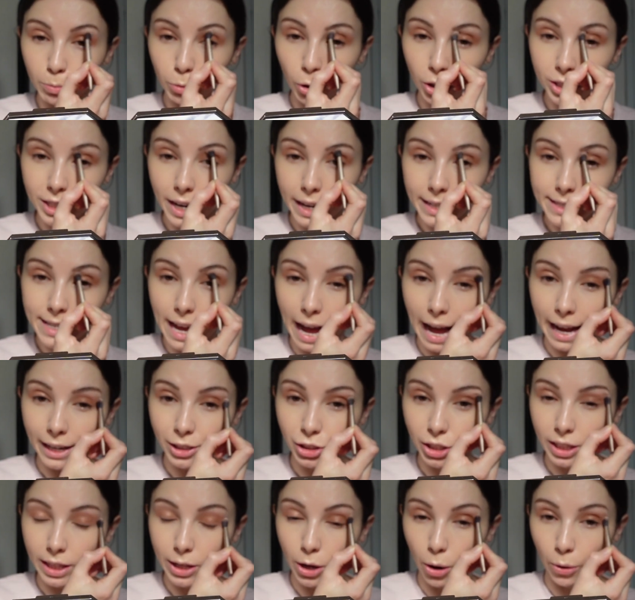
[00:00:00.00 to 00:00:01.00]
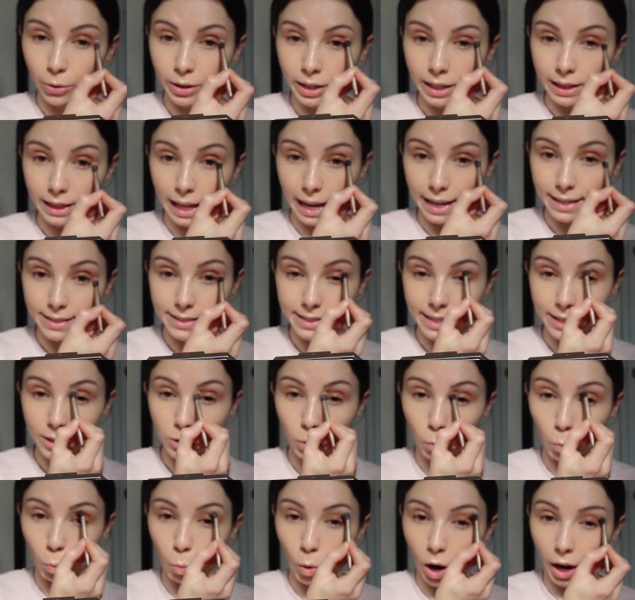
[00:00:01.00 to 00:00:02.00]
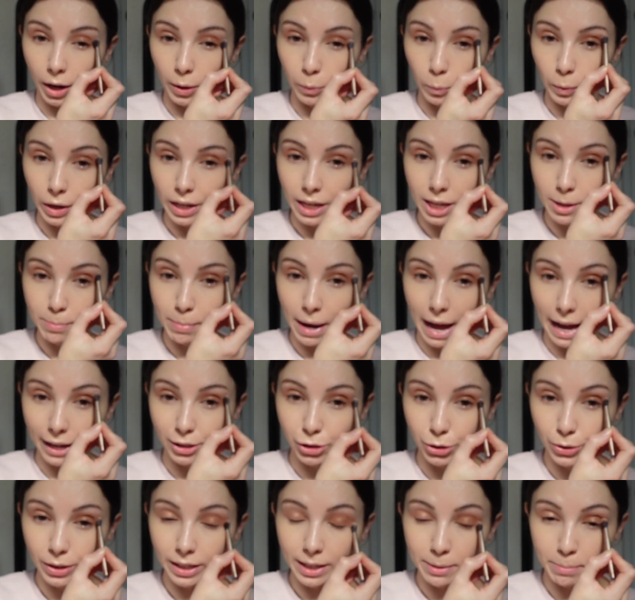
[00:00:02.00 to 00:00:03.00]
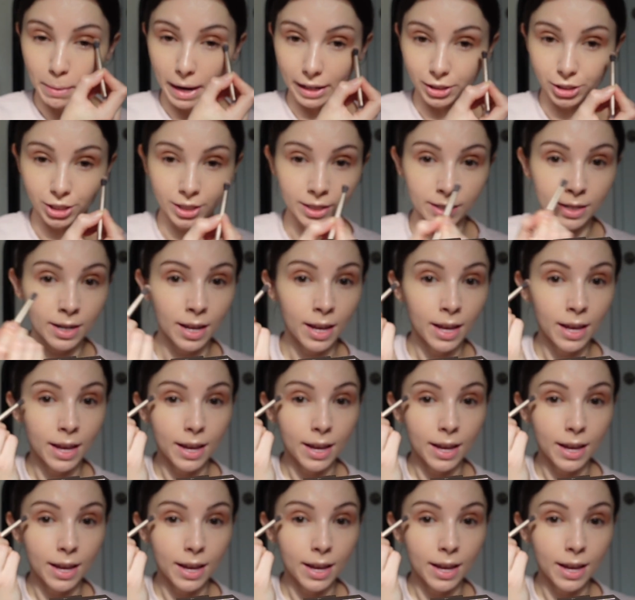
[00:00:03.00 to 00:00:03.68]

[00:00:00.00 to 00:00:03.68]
project actually only lasted 1 week, but as you can imagine,